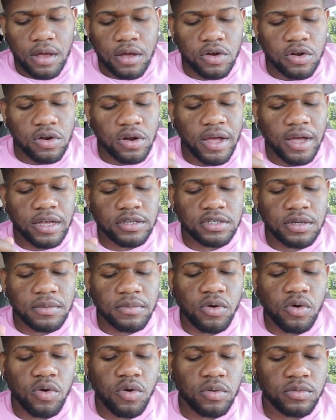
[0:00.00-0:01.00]
go look at some
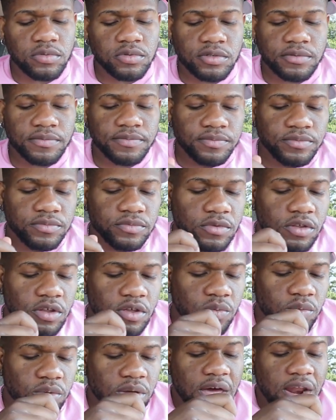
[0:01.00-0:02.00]
homes.
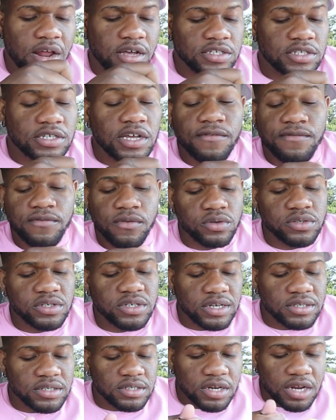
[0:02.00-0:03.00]
We got our cell phones
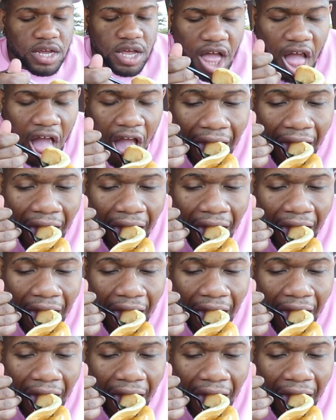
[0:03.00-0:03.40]
yesterday.